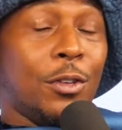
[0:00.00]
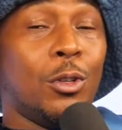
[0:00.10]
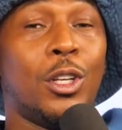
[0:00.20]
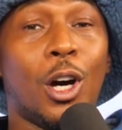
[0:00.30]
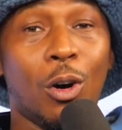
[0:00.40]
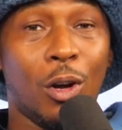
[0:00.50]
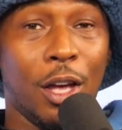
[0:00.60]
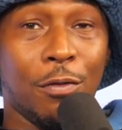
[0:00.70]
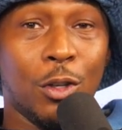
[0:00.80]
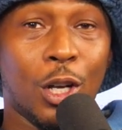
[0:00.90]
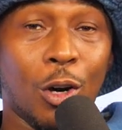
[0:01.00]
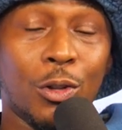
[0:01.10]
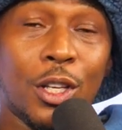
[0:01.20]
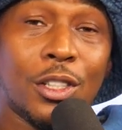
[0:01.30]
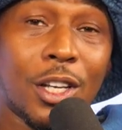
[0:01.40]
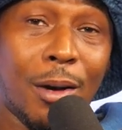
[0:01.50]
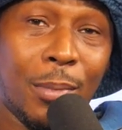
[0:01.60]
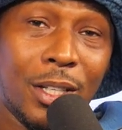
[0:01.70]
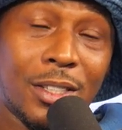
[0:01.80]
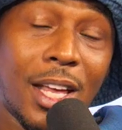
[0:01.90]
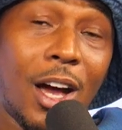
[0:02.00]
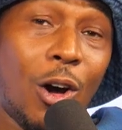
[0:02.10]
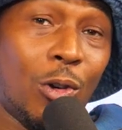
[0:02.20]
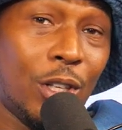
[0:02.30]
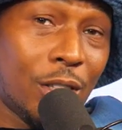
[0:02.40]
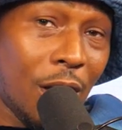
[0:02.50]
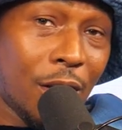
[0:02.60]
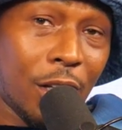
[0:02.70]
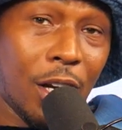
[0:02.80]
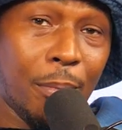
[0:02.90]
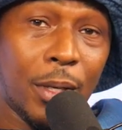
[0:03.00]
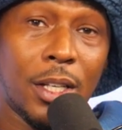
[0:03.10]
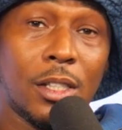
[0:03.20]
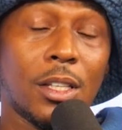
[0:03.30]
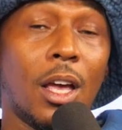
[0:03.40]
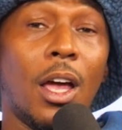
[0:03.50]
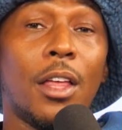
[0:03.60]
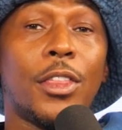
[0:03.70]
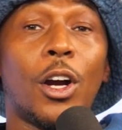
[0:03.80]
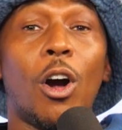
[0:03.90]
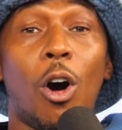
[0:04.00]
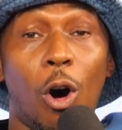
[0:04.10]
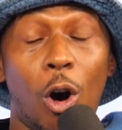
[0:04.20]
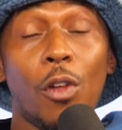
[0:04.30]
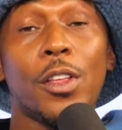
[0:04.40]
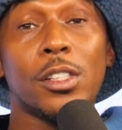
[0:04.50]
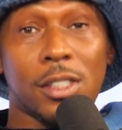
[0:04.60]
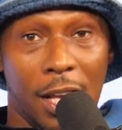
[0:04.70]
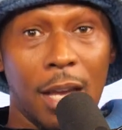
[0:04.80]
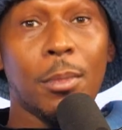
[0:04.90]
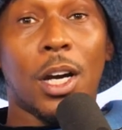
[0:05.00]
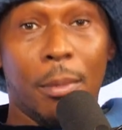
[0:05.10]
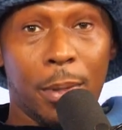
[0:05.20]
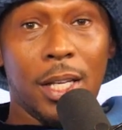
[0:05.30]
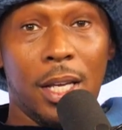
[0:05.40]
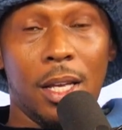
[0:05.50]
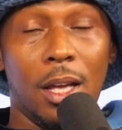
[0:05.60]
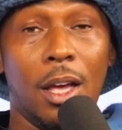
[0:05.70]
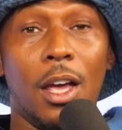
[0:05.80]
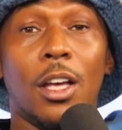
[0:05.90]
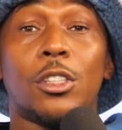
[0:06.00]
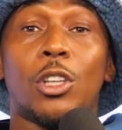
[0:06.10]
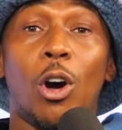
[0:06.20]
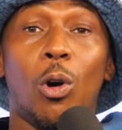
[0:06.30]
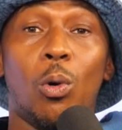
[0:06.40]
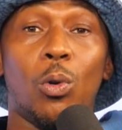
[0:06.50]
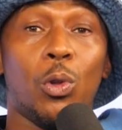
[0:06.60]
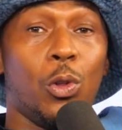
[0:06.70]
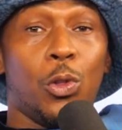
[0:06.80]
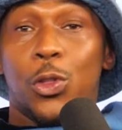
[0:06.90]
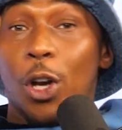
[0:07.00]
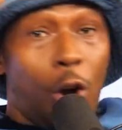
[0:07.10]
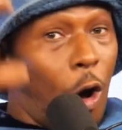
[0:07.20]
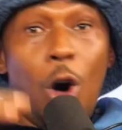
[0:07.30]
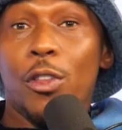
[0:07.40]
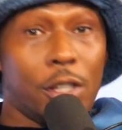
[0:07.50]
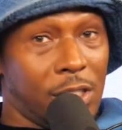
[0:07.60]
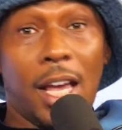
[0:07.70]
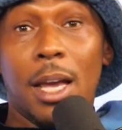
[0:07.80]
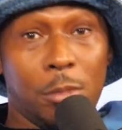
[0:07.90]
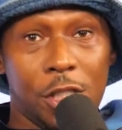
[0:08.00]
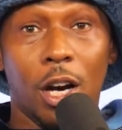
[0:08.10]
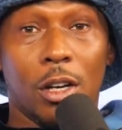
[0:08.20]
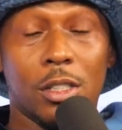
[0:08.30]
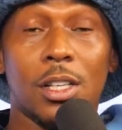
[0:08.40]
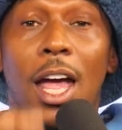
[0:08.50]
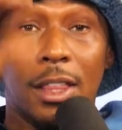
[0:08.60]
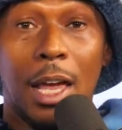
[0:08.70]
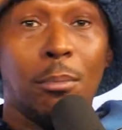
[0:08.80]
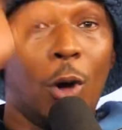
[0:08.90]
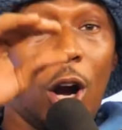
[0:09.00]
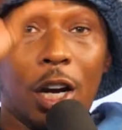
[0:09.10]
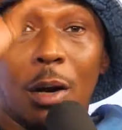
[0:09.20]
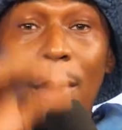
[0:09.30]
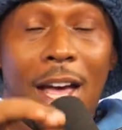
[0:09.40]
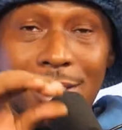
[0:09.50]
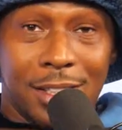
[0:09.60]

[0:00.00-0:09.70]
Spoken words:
if you know these companies that own these other companies, they're all the same company. So they're all the same shirts, and they mark them as